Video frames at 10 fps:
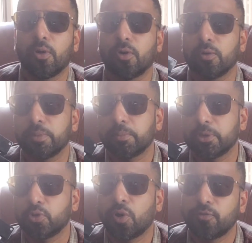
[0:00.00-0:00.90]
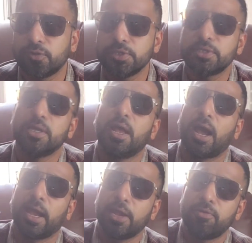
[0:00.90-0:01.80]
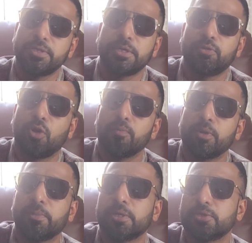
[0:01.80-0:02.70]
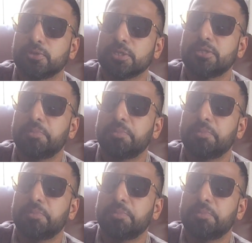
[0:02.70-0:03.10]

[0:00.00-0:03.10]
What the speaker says: or maybe to office, I have received compliments on this.